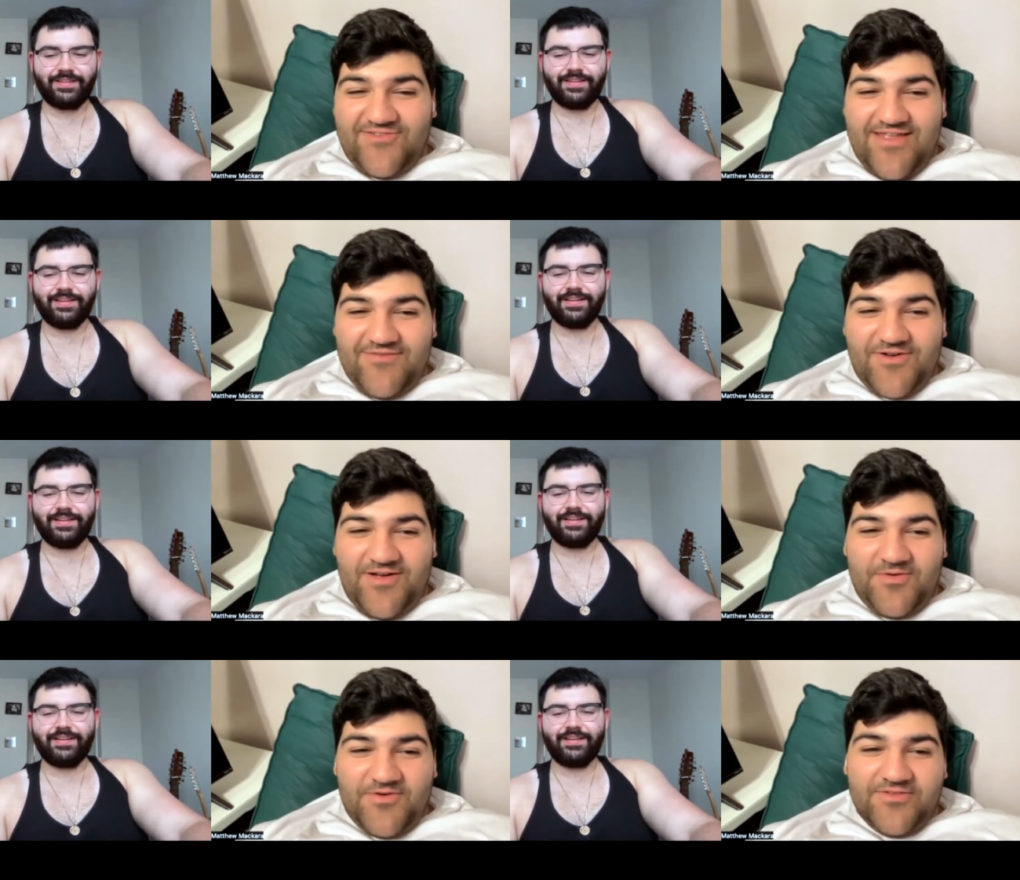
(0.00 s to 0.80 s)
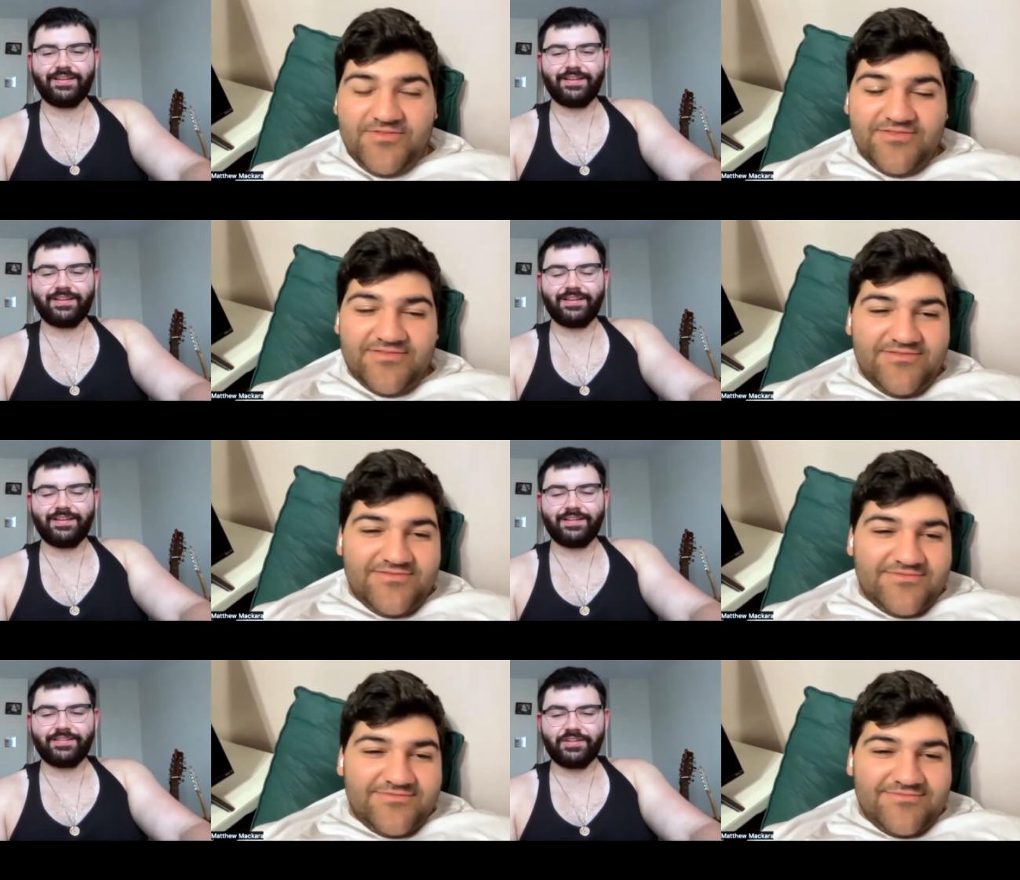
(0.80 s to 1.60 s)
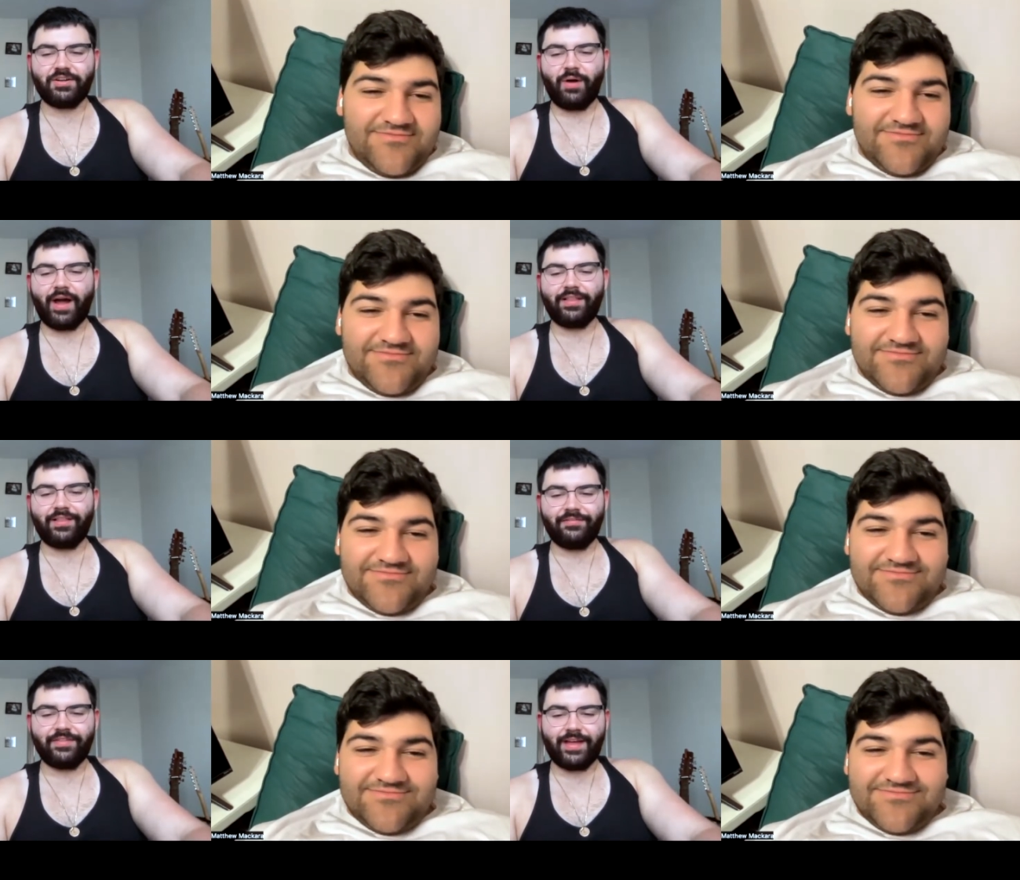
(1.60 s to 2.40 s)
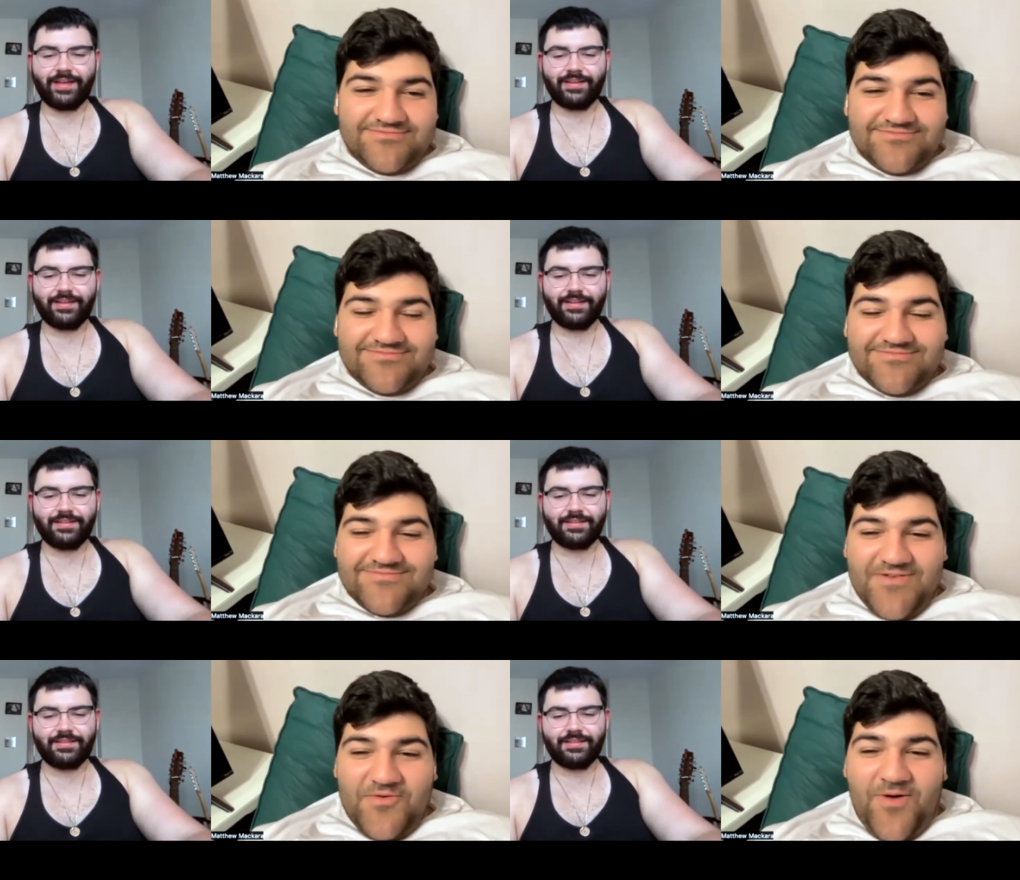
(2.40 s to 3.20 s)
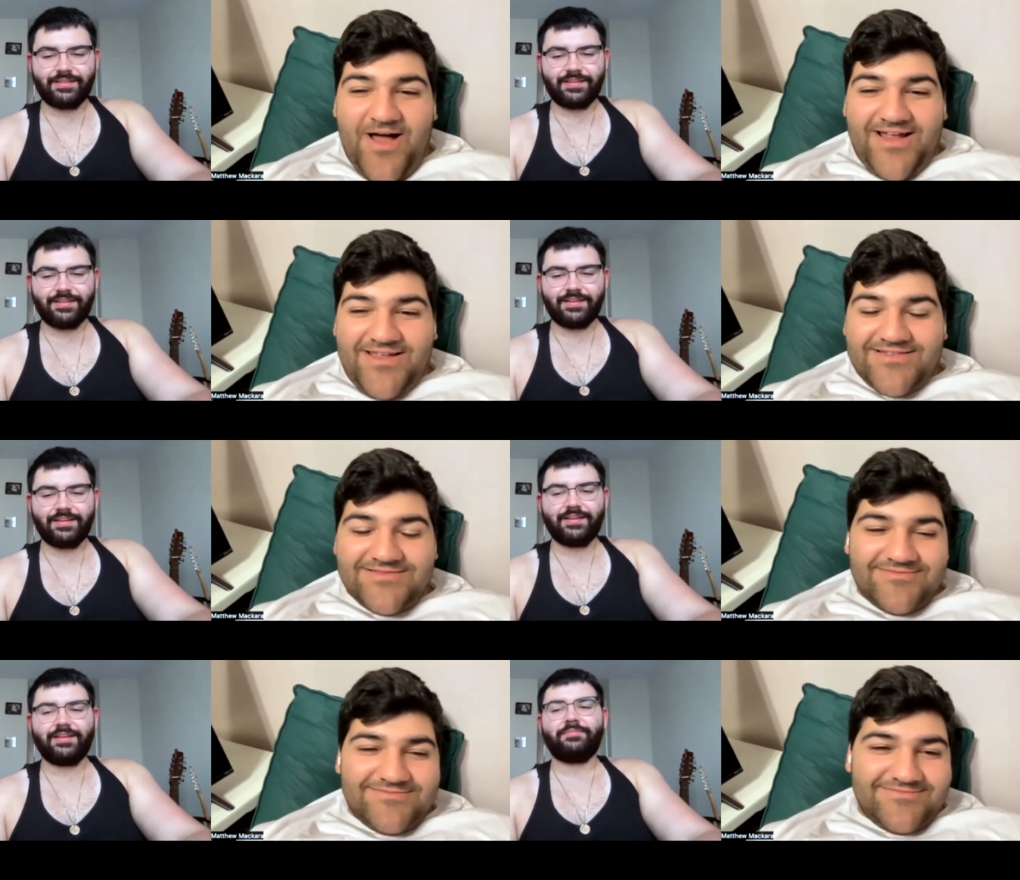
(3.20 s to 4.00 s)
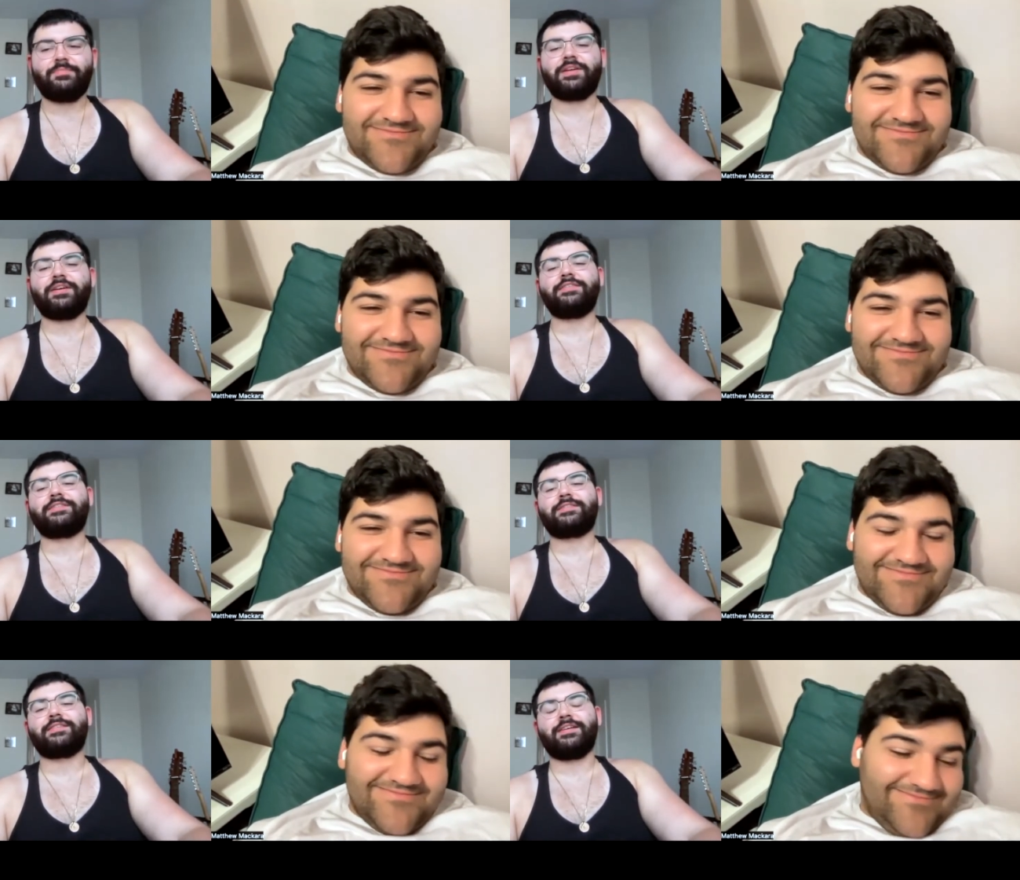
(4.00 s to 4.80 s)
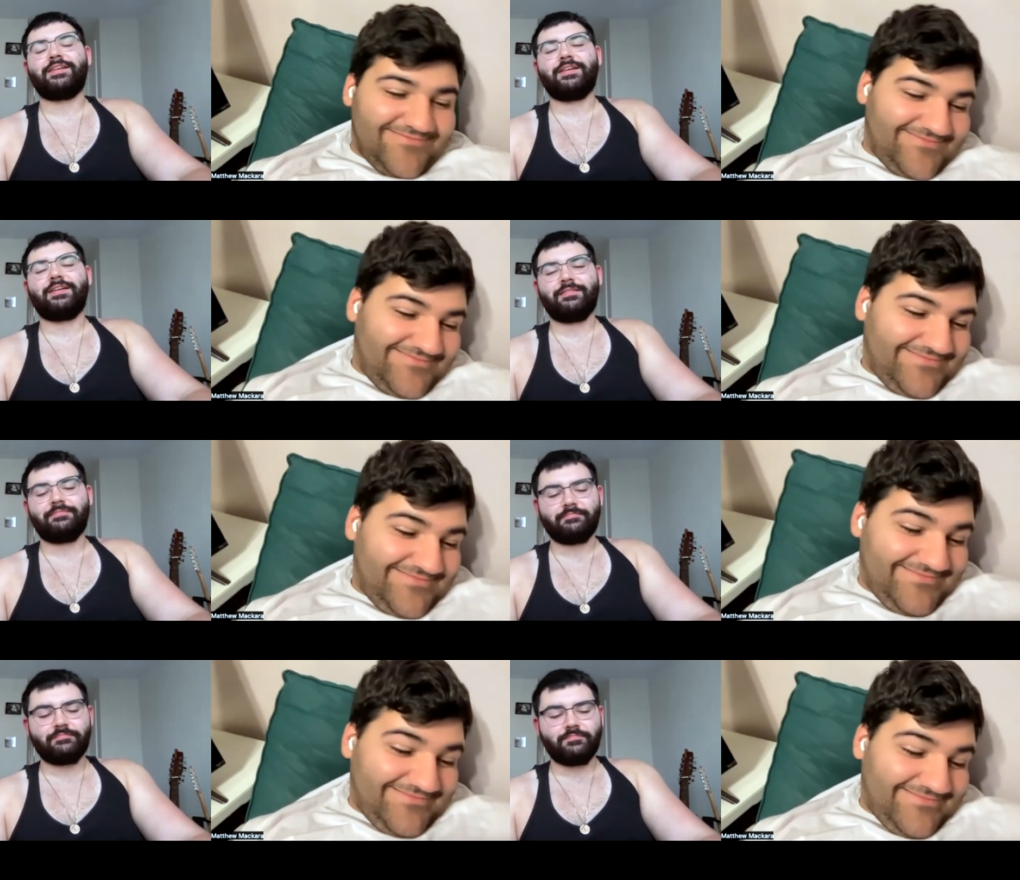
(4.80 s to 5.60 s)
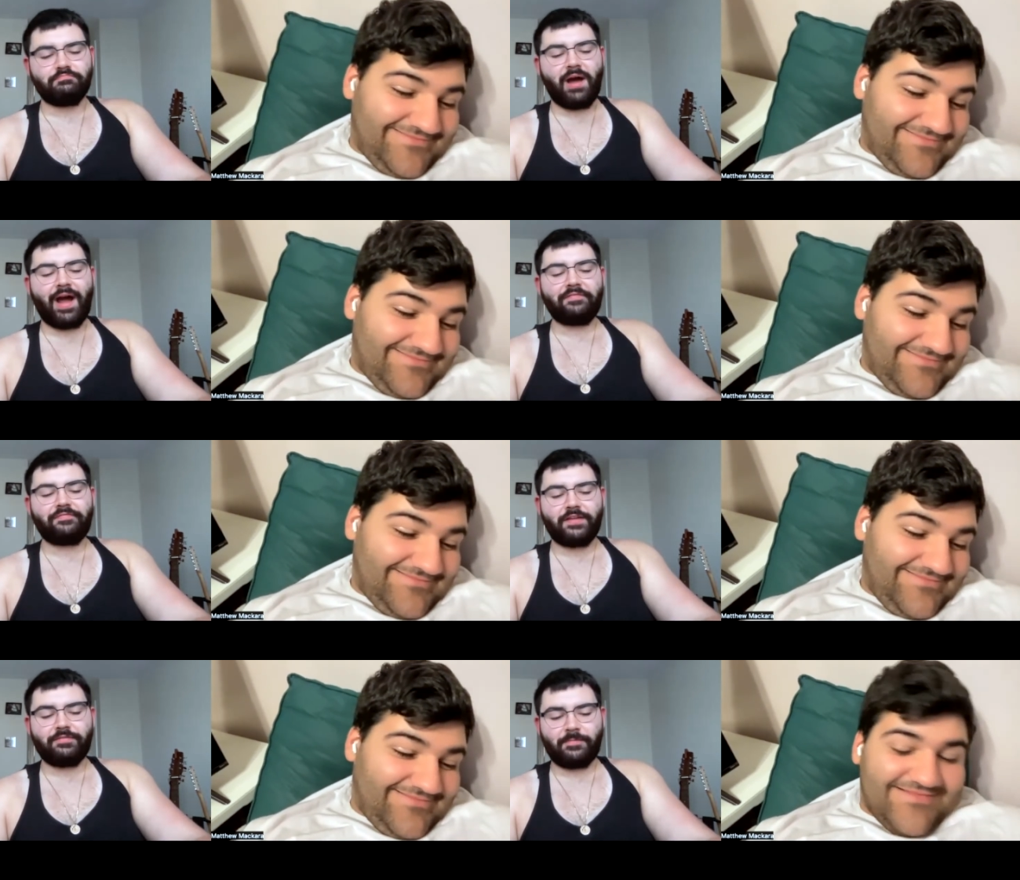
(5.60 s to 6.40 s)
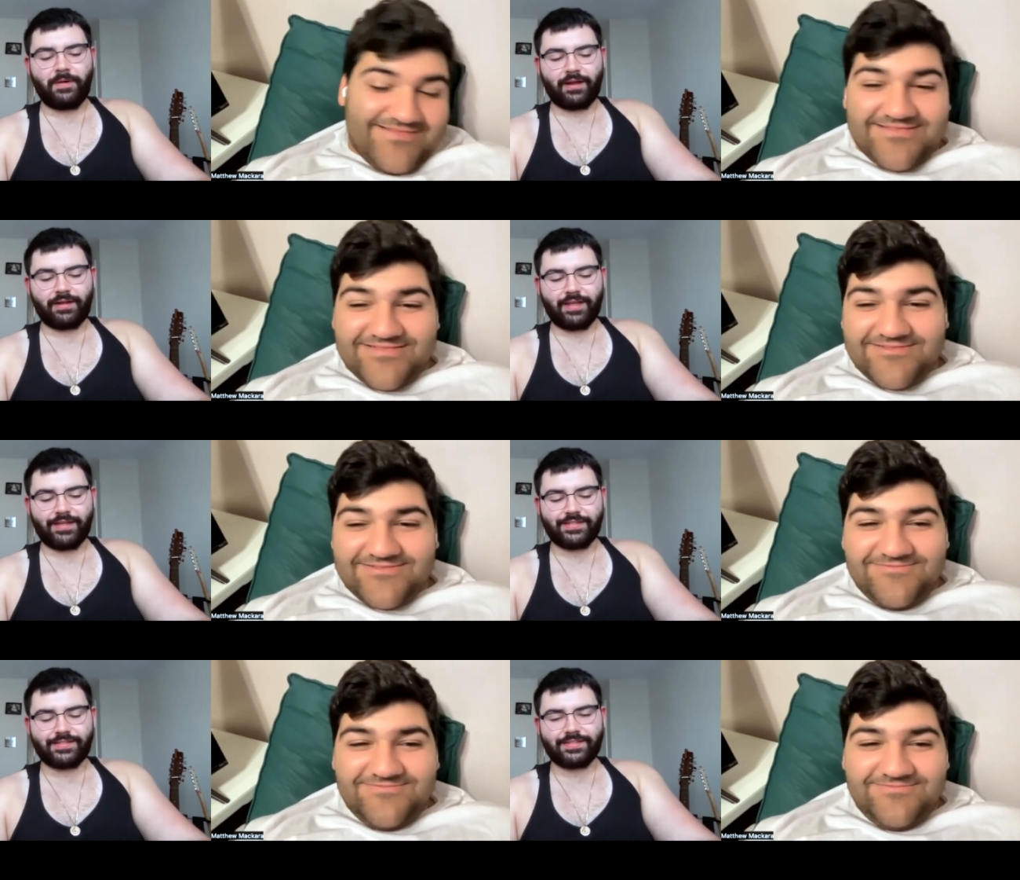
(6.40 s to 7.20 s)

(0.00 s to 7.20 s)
Speaker 1: She's never coming on.
Speaker 2: Do you know why I love that? Why? Because my favorite podcast,